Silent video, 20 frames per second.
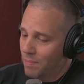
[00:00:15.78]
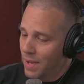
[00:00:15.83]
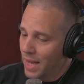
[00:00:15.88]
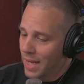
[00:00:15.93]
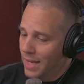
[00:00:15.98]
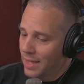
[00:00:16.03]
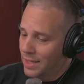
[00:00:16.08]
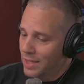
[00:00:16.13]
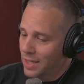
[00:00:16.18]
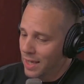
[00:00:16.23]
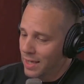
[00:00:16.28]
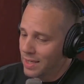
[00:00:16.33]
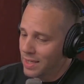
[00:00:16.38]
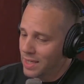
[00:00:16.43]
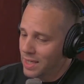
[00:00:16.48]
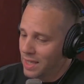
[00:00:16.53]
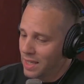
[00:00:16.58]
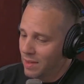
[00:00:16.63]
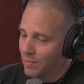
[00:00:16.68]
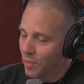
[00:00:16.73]
Mace
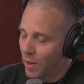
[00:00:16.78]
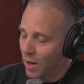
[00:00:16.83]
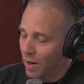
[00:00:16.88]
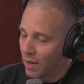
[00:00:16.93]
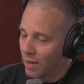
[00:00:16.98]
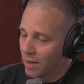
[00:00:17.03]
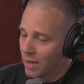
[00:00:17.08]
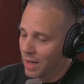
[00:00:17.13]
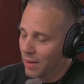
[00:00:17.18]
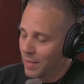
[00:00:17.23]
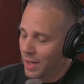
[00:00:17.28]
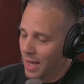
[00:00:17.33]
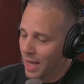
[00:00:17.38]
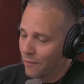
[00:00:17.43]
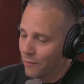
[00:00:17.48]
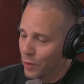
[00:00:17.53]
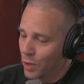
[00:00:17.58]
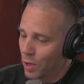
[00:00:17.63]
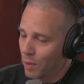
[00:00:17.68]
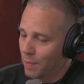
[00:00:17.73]
and T-Bar coming
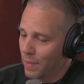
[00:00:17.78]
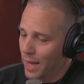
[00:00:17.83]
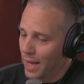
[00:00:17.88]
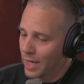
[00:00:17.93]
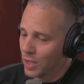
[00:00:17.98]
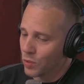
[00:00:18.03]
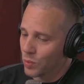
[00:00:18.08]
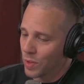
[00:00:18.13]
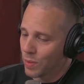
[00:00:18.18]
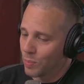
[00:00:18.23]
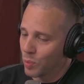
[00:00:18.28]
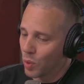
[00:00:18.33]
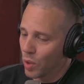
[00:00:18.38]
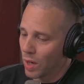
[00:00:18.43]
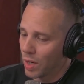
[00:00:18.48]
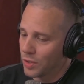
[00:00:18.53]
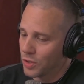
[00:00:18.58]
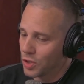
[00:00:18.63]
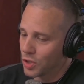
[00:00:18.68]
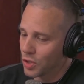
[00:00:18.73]
out for their match with
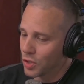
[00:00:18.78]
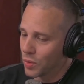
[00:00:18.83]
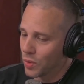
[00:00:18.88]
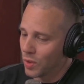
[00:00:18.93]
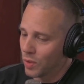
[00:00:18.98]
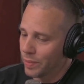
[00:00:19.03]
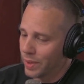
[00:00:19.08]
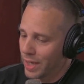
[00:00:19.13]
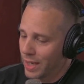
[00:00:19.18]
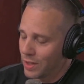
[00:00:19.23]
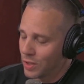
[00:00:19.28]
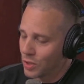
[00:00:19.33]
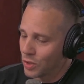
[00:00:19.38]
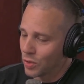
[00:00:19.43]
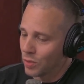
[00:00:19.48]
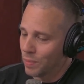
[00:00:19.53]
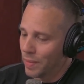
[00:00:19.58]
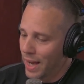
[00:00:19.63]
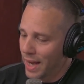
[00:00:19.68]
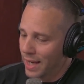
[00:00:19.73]
Braun Strowman and
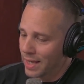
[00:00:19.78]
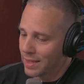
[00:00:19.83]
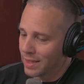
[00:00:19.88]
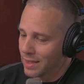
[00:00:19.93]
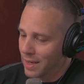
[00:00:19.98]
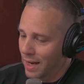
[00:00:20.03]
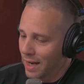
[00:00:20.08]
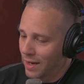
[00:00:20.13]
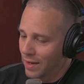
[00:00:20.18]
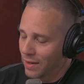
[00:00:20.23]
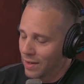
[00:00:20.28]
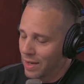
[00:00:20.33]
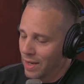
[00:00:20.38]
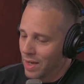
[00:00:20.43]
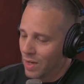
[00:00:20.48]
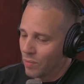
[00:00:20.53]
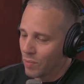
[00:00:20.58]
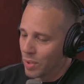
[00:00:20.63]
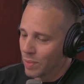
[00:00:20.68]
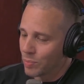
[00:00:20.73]
Drew McIntyre.
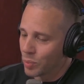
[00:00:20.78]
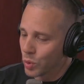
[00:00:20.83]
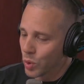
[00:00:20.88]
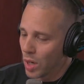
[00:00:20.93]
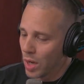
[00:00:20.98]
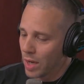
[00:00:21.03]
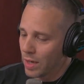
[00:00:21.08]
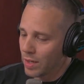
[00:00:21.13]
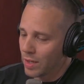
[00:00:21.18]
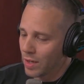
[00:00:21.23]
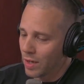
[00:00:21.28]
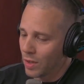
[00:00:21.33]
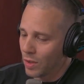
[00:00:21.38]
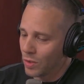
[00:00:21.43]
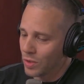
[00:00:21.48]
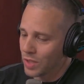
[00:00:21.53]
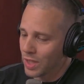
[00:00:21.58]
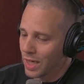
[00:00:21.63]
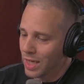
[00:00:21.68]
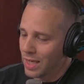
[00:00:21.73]
But Braun
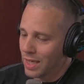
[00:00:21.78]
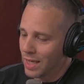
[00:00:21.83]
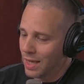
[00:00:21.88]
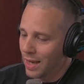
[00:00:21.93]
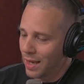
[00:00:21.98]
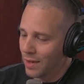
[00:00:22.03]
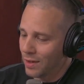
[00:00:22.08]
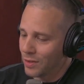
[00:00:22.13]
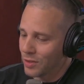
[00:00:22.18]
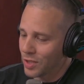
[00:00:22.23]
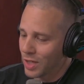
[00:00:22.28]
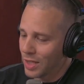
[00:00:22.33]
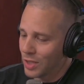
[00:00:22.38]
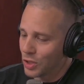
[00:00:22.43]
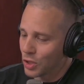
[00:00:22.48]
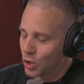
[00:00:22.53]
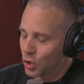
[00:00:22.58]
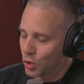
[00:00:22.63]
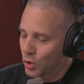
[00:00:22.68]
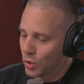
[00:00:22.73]
goes and yells
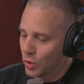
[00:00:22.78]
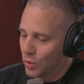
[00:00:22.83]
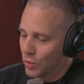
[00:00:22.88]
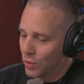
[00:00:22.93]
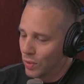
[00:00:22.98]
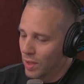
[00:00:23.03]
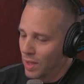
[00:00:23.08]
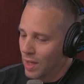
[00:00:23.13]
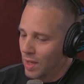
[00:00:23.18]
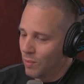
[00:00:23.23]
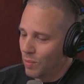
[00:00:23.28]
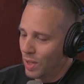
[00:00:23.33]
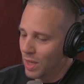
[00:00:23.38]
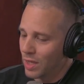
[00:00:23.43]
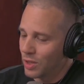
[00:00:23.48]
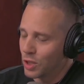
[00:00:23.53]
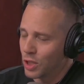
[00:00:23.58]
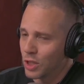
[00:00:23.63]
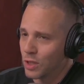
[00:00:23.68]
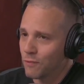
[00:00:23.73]
at Drew
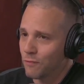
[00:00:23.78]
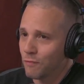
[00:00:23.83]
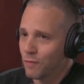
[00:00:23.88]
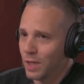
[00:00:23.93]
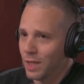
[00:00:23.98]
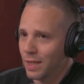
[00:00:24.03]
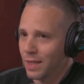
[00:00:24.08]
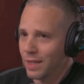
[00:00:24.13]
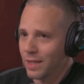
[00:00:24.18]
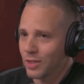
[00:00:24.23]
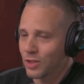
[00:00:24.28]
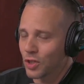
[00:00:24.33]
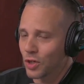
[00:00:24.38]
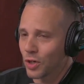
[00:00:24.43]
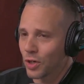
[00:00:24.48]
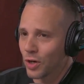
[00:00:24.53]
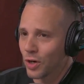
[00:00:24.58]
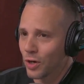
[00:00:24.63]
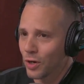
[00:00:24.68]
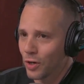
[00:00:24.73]
because his feelings
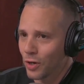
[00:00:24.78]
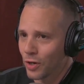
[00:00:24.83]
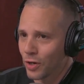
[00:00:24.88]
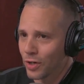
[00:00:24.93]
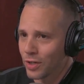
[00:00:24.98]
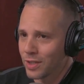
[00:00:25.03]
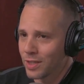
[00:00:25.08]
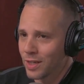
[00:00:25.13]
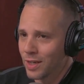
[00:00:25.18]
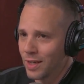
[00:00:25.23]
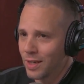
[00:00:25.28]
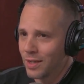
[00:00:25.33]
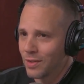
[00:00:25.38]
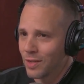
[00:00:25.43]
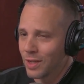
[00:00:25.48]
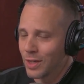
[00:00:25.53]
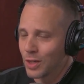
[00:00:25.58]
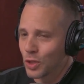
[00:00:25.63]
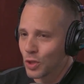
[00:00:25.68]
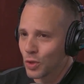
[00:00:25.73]
are hurt
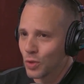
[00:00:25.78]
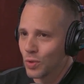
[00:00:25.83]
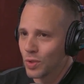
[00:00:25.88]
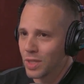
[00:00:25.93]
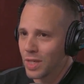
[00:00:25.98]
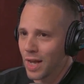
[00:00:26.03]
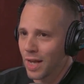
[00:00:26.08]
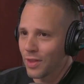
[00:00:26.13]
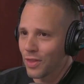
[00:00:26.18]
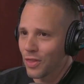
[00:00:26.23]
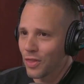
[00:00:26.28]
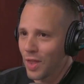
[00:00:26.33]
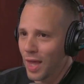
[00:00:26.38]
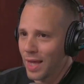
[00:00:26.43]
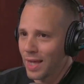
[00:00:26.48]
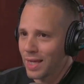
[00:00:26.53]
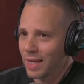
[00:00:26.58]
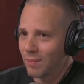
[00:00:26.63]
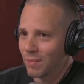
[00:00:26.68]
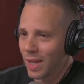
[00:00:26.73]
that Drew did not
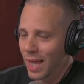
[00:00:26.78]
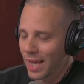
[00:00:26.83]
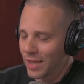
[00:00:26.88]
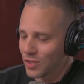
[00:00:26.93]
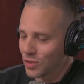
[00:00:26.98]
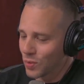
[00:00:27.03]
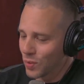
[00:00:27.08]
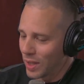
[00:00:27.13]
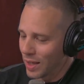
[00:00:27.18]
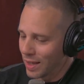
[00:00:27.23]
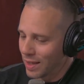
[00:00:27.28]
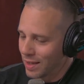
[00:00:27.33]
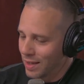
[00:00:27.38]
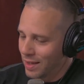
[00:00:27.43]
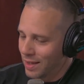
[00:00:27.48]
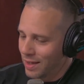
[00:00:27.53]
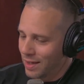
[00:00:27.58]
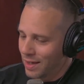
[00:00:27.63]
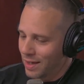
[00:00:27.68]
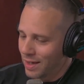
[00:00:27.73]
thank him last week.
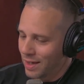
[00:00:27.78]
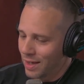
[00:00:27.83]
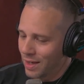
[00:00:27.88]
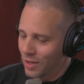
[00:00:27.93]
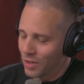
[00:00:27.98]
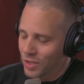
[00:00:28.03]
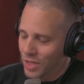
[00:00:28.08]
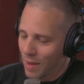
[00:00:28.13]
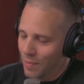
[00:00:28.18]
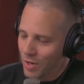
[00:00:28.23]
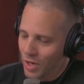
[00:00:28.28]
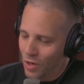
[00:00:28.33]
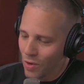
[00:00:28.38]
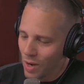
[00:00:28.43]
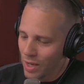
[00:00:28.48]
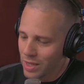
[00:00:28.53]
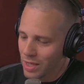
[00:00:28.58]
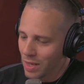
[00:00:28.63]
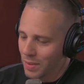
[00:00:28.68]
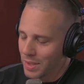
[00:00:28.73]
And he goes, I'm going to
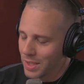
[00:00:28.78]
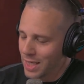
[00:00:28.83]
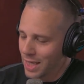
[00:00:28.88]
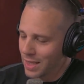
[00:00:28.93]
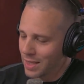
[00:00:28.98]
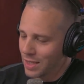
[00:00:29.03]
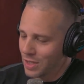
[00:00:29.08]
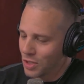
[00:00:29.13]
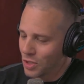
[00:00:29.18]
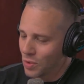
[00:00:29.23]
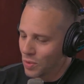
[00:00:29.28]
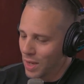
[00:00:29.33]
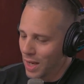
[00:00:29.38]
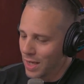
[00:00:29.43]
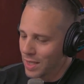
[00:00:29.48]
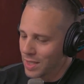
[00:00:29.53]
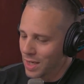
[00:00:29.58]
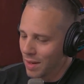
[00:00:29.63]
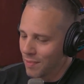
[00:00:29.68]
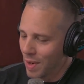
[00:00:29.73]
go out there, I'm going to take these two
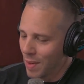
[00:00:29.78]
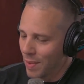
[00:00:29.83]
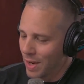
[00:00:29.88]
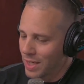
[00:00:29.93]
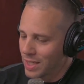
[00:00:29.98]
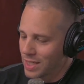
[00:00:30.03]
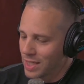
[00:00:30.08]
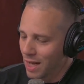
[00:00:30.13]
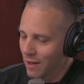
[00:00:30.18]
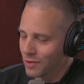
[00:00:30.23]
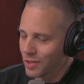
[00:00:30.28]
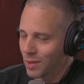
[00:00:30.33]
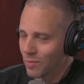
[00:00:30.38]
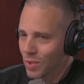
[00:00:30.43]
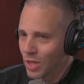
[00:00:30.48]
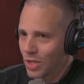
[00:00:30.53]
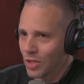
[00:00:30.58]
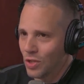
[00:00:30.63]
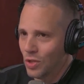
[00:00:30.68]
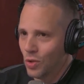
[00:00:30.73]
guys on by myself,
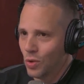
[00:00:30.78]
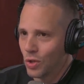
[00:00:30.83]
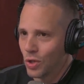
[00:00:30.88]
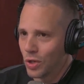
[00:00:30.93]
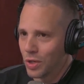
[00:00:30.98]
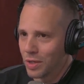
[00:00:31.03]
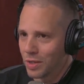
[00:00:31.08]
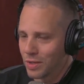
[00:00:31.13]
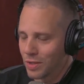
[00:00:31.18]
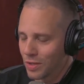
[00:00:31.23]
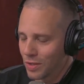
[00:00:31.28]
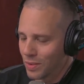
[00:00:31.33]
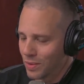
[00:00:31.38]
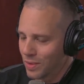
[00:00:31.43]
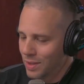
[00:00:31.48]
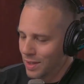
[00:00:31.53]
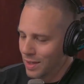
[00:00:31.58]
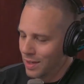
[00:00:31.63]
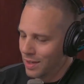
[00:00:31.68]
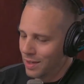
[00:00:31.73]
something you couldn't
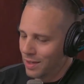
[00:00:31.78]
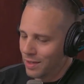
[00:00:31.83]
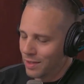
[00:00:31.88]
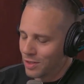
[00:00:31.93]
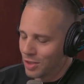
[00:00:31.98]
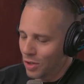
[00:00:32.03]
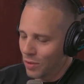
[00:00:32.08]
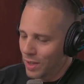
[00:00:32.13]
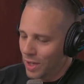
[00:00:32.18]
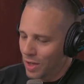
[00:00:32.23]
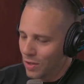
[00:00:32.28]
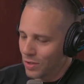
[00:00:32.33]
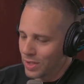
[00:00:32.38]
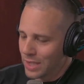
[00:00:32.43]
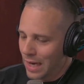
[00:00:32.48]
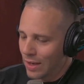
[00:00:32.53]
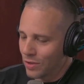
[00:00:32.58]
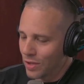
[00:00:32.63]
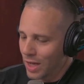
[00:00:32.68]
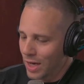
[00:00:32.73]
do. So he
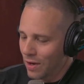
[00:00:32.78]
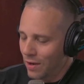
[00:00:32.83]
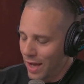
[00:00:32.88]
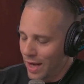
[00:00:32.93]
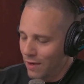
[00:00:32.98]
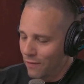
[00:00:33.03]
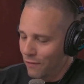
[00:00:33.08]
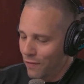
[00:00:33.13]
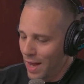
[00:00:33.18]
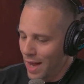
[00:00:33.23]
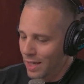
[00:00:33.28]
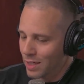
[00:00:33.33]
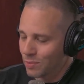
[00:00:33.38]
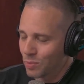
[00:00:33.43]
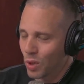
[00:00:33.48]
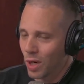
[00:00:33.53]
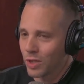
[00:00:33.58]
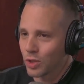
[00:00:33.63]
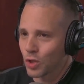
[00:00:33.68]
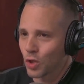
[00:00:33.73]
goes out there, and in
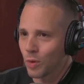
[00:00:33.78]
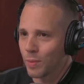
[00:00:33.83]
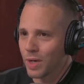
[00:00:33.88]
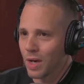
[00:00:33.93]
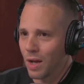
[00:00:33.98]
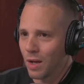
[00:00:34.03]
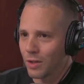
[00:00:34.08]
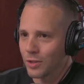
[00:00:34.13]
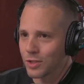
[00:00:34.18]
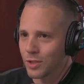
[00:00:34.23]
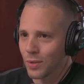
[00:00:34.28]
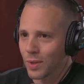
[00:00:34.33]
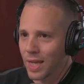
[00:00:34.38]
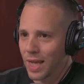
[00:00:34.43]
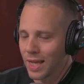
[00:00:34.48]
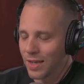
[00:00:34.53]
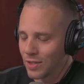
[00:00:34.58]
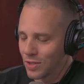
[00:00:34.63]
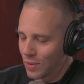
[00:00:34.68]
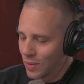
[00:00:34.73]
fact, Braun Strowman also
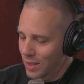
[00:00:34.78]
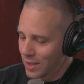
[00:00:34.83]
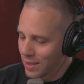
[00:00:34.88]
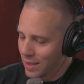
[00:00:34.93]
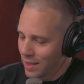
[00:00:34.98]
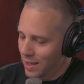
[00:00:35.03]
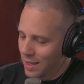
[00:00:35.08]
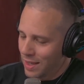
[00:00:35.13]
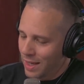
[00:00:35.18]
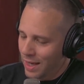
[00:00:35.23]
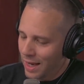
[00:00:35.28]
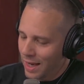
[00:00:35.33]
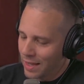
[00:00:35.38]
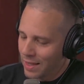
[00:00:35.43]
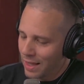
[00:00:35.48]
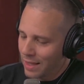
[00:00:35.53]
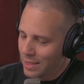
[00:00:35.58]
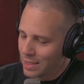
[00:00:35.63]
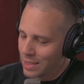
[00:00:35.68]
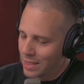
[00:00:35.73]
can't do it.
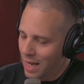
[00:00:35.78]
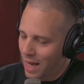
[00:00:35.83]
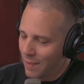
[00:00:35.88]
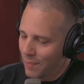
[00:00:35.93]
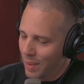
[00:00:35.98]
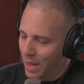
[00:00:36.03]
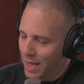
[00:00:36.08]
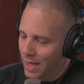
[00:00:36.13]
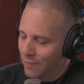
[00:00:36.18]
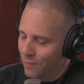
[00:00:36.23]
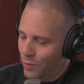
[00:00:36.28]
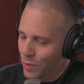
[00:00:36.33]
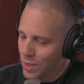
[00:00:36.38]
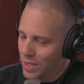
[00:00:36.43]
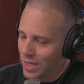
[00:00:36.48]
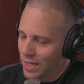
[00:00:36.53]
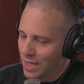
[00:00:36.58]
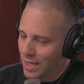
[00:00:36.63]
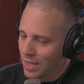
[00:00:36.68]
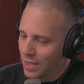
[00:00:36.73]
And they stomp on him for
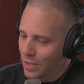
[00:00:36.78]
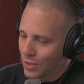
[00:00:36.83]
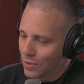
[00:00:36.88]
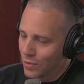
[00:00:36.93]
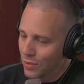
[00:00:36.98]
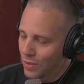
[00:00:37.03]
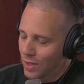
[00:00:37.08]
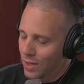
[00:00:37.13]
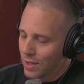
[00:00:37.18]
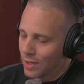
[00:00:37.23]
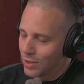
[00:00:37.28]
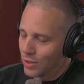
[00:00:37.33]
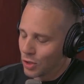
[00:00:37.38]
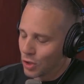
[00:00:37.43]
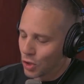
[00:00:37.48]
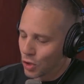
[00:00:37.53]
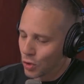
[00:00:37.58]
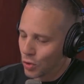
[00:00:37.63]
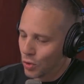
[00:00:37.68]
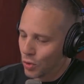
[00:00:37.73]
the D Q.
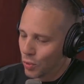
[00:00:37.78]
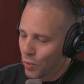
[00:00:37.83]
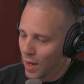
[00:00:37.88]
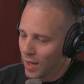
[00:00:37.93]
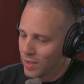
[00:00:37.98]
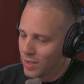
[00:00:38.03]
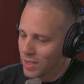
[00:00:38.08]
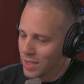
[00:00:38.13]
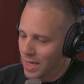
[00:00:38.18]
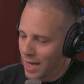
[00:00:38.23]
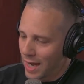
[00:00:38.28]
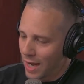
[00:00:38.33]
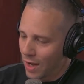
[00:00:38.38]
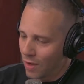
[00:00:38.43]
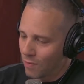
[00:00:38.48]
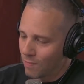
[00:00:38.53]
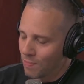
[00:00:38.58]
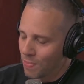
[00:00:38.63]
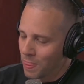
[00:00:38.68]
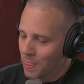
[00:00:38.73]
Drew runs
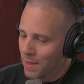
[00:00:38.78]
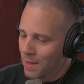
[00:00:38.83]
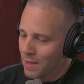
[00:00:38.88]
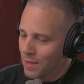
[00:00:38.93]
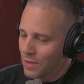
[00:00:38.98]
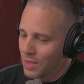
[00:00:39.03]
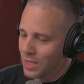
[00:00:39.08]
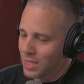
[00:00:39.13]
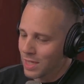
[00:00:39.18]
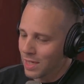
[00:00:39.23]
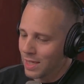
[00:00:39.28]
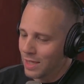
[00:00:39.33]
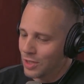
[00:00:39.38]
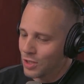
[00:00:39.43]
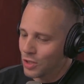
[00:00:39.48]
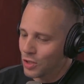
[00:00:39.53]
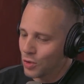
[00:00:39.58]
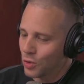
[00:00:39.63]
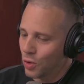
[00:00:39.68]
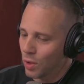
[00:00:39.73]
down. This
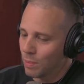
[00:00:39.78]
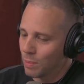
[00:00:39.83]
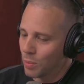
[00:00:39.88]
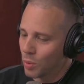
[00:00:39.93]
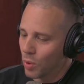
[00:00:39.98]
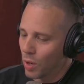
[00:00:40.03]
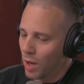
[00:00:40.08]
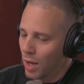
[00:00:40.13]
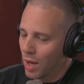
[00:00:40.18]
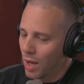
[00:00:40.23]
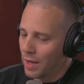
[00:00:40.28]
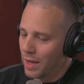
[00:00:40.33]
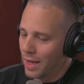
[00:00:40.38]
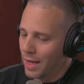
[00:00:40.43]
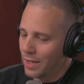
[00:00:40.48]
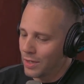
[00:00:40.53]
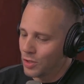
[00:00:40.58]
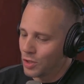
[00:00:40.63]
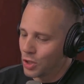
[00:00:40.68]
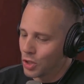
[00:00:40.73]
leads to Braun
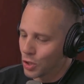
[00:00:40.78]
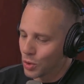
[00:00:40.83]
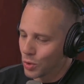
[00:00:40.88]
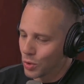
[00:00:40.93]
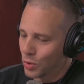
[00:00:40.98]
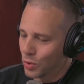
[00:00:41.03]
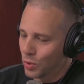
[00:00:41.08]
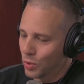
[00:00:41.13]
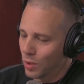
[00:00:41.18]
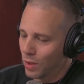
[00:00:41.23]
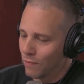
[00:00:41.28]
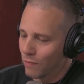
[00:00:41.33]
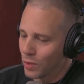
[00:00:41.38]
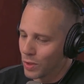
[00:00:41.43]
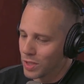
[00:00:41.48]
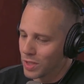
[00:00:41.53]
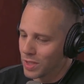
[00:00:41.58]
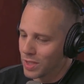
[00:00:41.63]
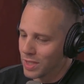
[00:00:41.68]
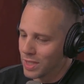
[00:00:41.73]
and Drew
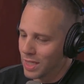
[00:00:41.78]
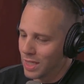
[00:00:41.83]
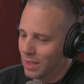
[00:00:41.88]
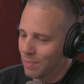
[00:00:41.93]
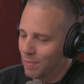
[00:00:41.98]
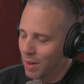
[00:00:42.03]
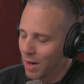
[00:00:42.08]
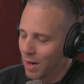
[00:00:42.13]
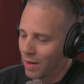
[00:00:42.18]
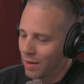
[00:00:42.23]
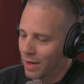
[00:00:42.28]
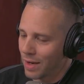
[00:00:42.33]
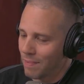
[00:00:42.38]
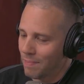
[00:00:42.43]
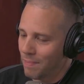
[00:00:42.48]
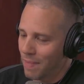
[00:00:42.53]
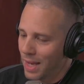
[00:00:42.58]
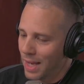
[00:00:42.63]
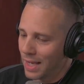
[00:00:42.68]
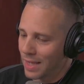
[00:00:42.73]
versus T-Bar
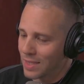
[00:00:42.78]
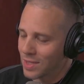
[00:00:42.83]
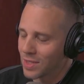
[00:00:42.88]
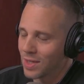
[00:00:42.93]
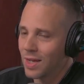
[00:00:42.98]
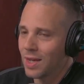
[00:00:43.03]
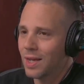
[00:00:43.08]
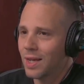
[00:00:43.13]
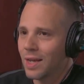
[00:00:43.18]
and Mace.